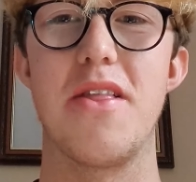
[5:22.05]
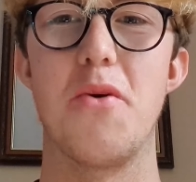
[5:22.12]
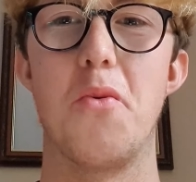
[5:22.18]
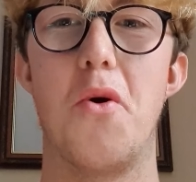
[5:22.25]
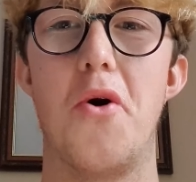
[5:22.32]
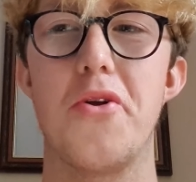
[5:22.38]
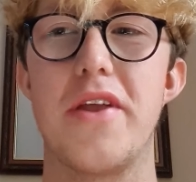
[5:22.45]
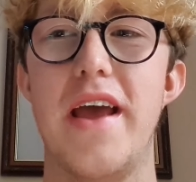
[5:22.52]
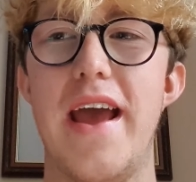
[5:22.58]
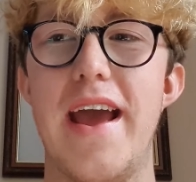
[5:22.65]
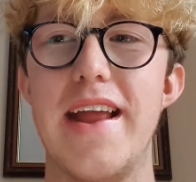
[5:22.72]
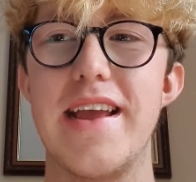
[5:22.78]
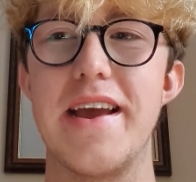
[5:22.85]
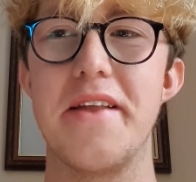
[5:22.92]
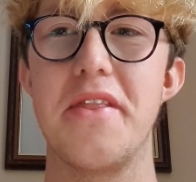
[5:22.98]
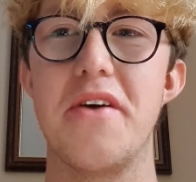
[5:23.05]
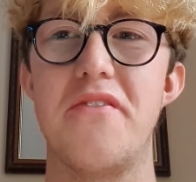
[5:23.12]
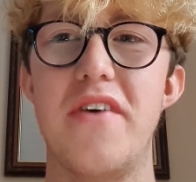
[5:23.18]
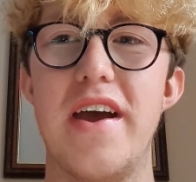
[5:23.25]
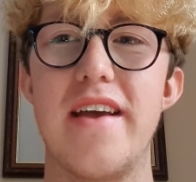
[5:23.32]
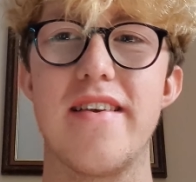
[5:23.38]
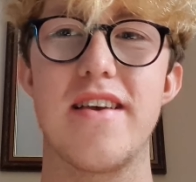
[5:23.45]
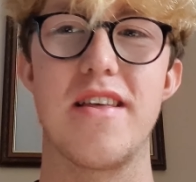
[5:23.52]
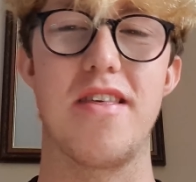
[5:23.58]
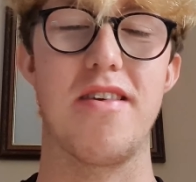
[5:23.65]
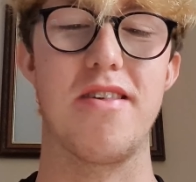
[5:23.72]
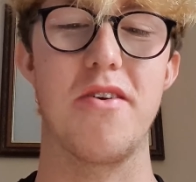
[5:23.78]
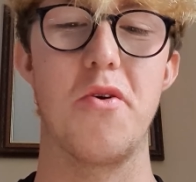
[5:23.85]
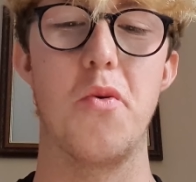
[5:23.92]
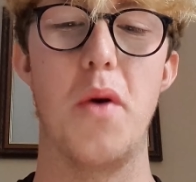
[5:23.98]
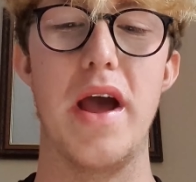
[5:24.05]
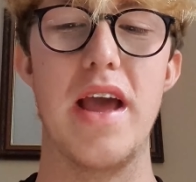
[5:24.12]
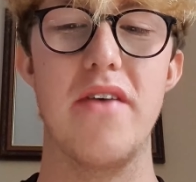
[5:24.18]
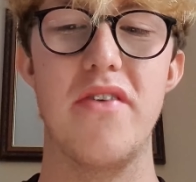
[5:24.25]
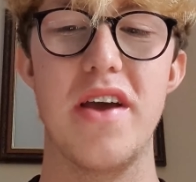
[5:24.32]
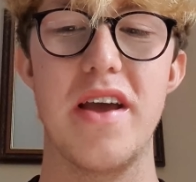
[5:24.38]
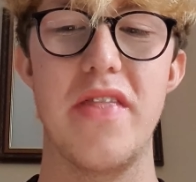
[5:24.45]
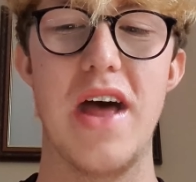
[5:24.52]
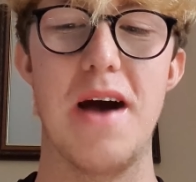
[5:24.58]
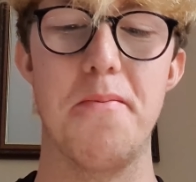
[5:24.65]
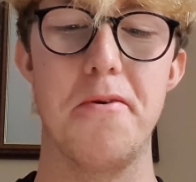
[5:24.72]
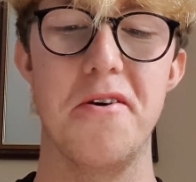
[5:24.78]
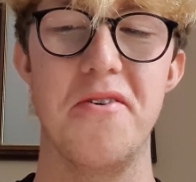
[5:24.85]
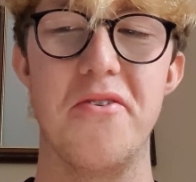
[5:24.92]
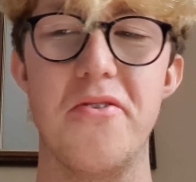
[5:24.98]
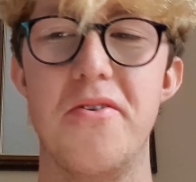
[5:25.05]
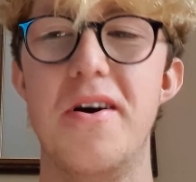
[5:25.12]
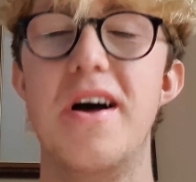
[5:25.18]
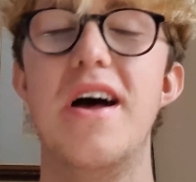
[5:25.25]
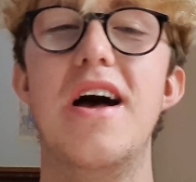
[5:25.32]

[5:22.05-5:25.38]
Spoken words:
the water hitting you in the face because it's so wavy in that pool.